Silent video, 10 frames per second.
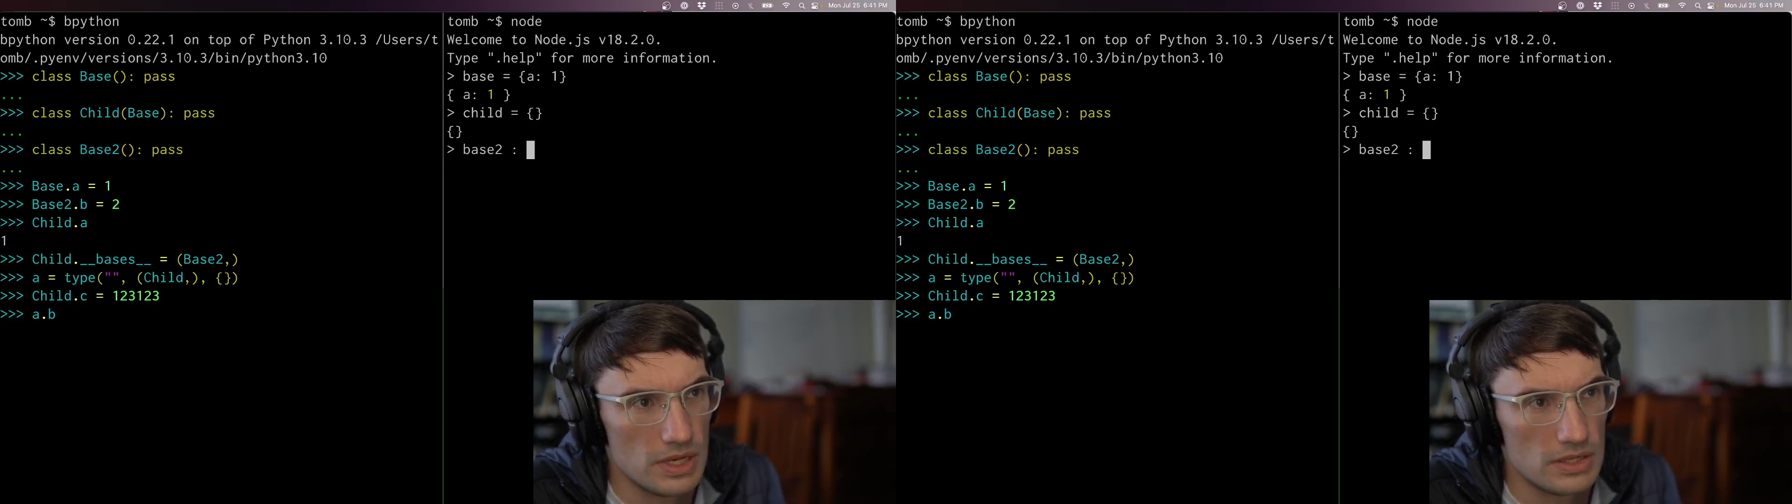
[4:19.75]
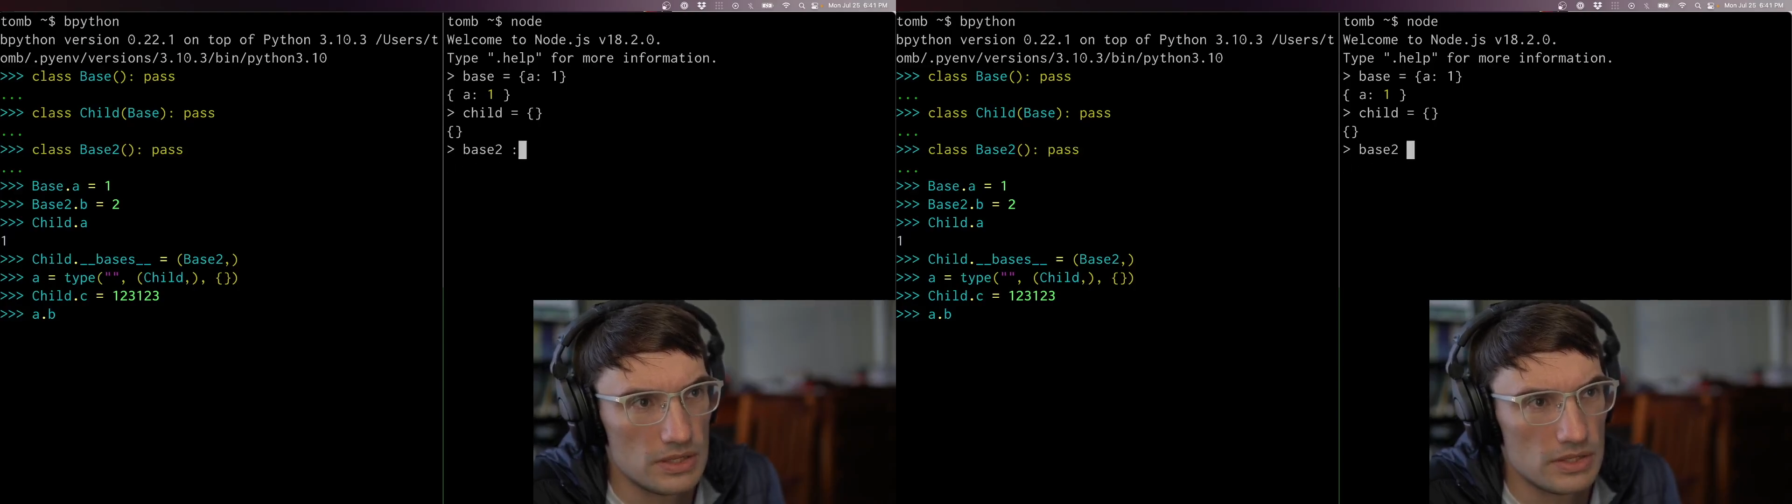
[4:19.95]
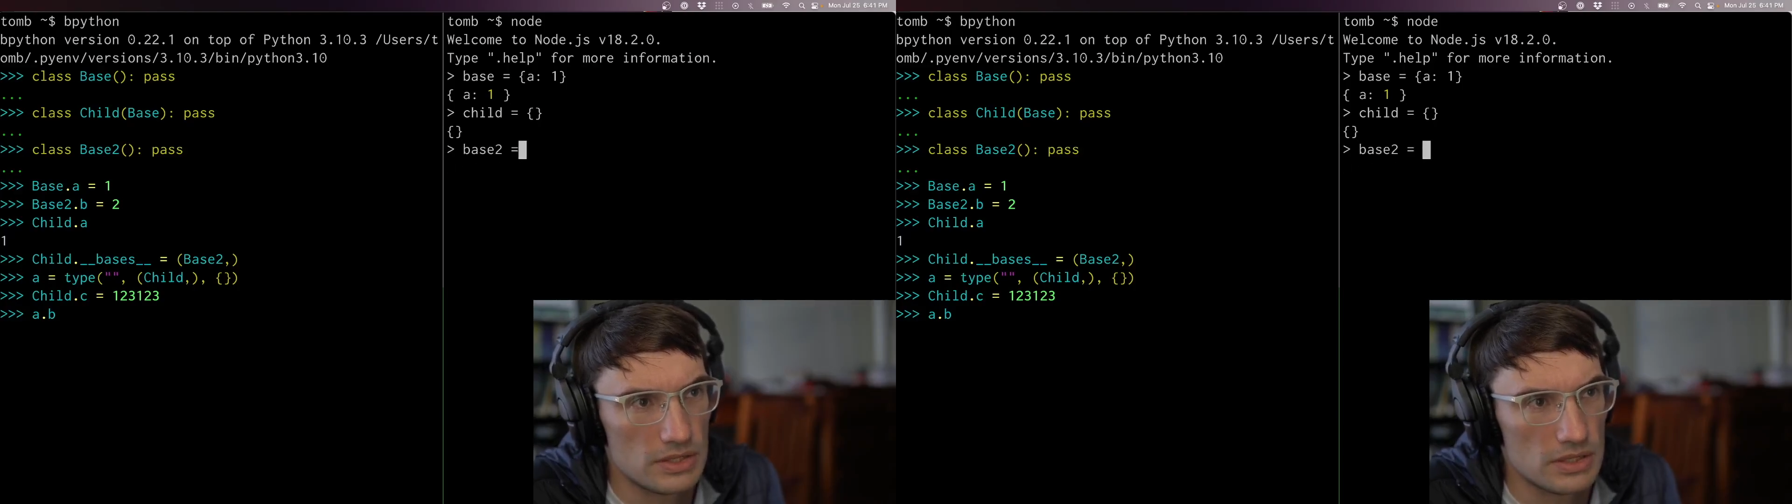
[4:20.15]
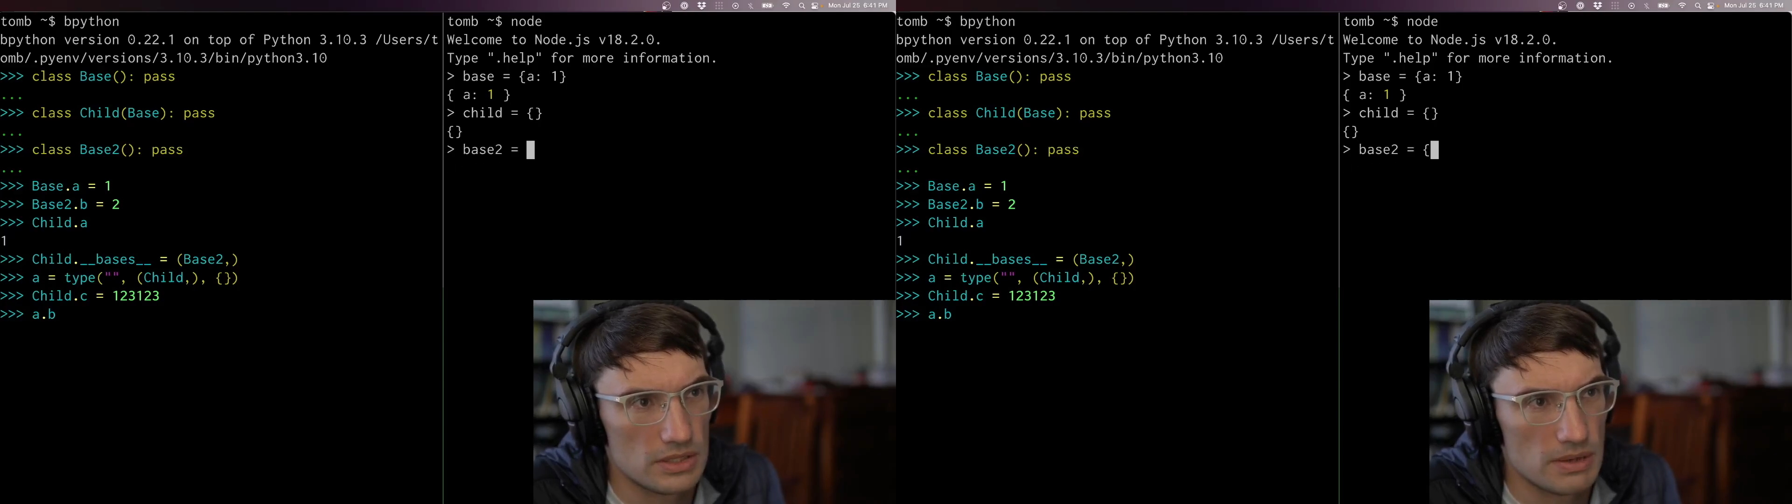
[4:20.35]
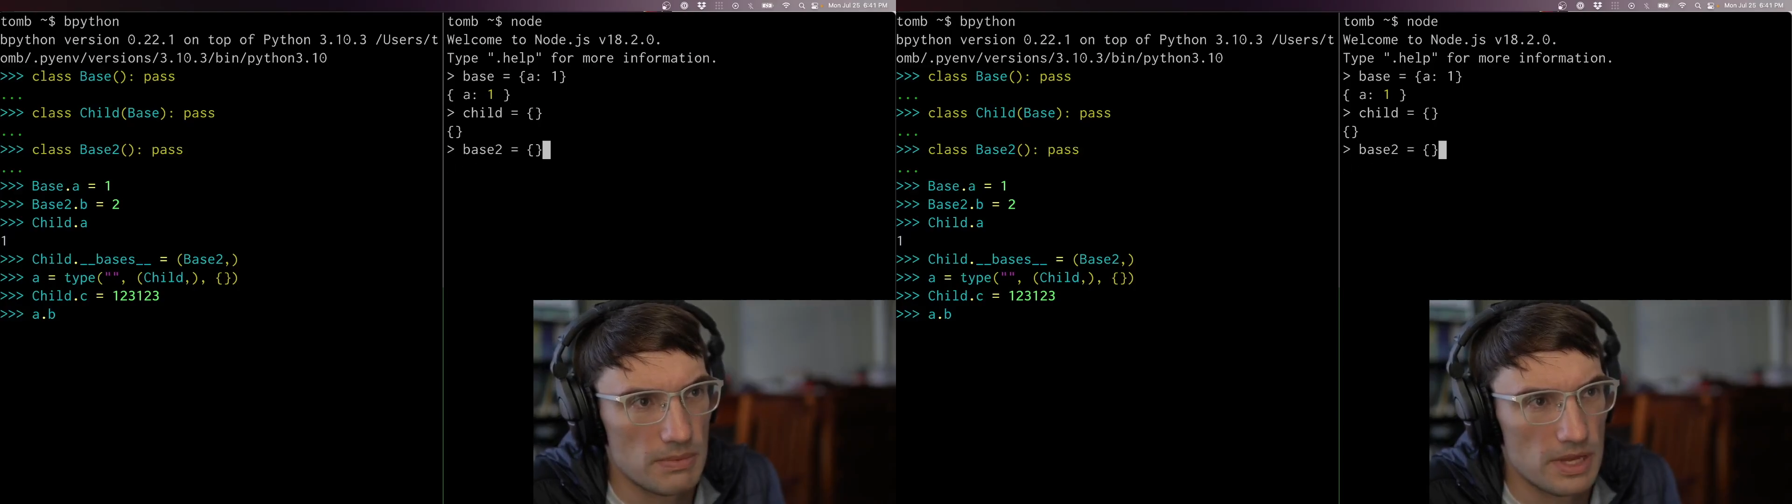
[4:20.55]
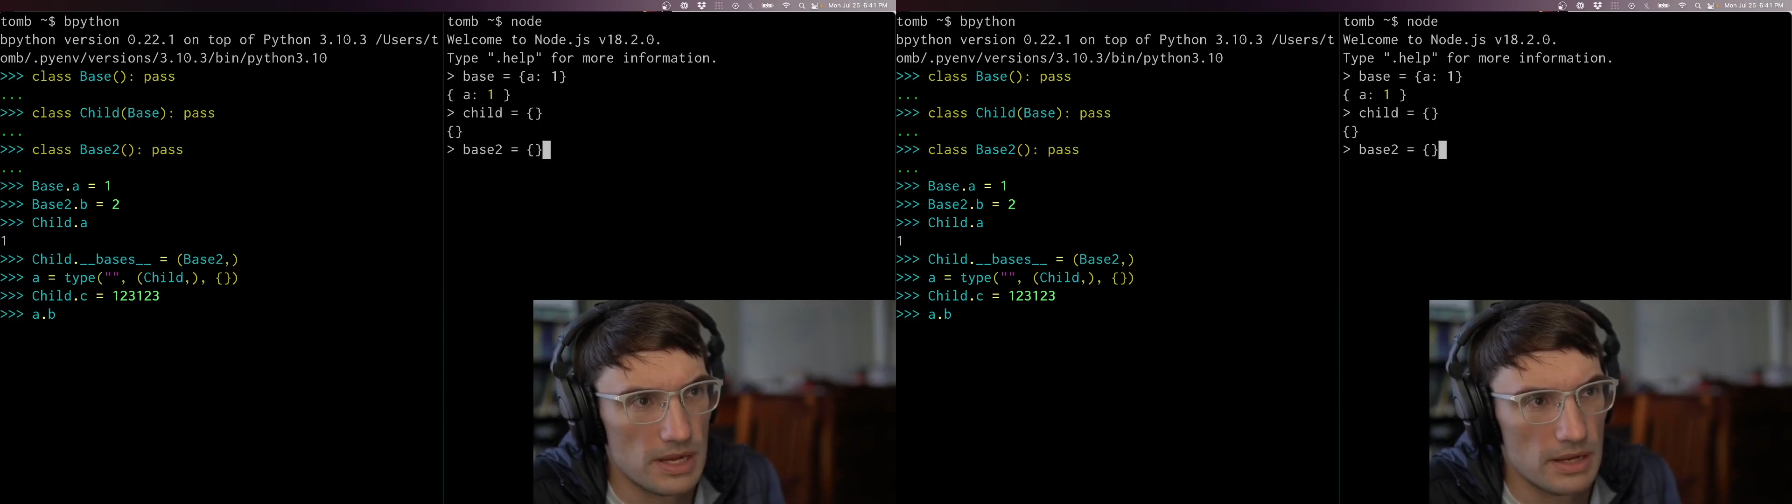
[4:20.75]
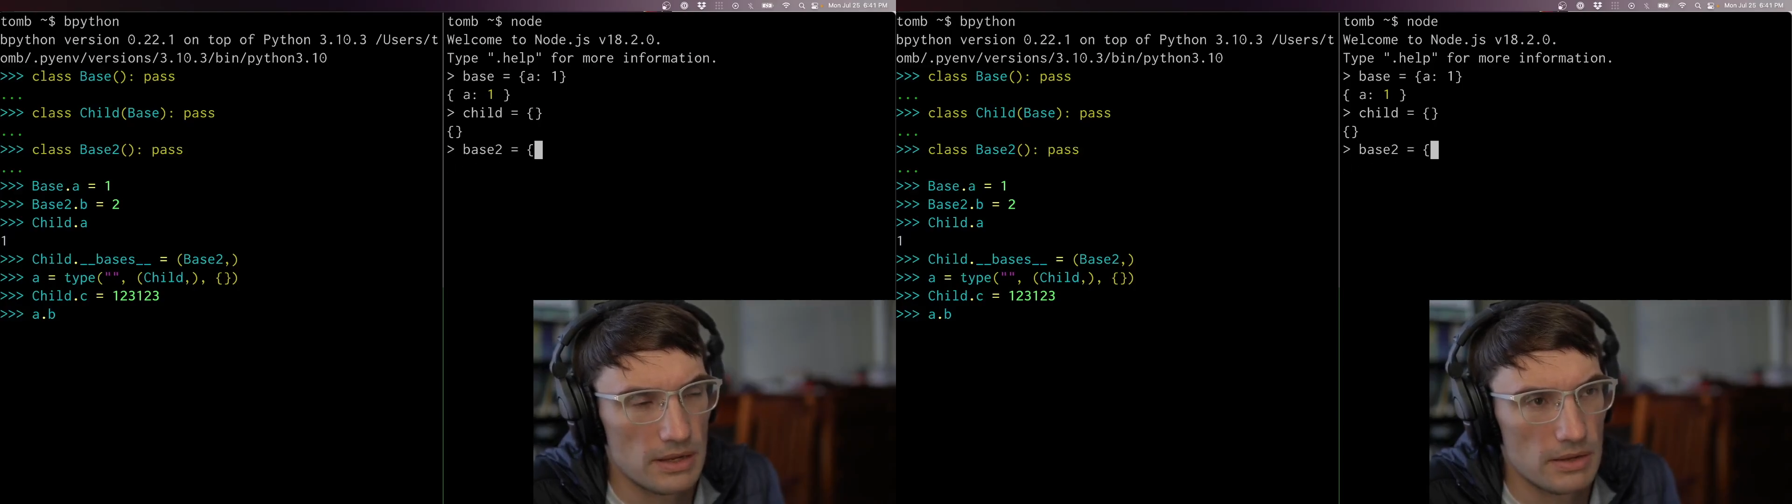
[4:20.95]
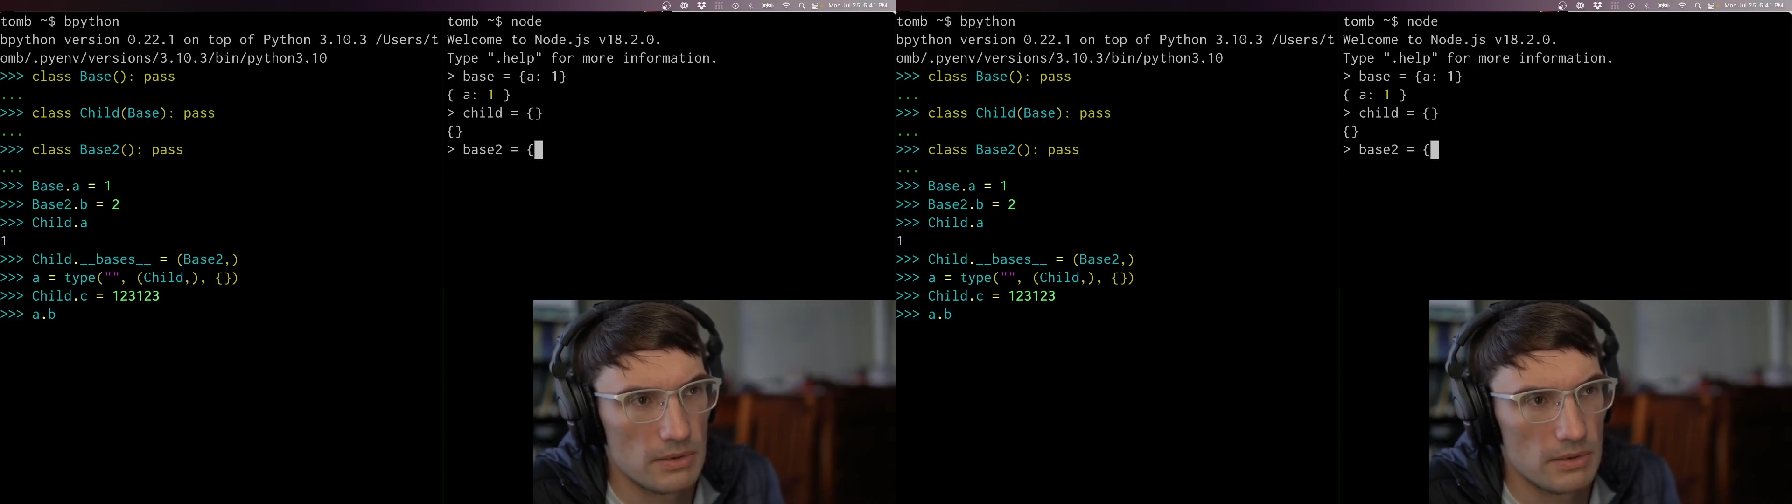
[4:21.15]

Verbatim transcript: is something